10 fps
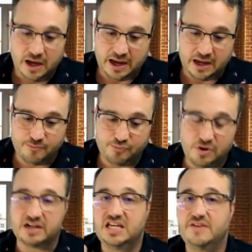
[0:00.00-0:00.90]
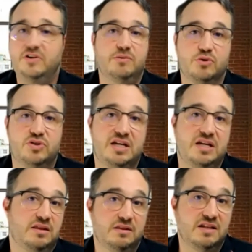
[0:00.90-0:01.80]
a productivity
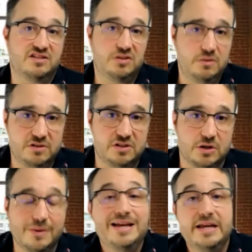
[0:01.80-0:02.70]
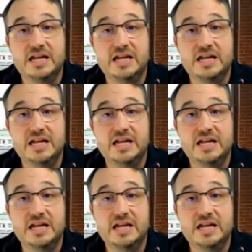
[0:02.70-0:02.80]
routine that suits you.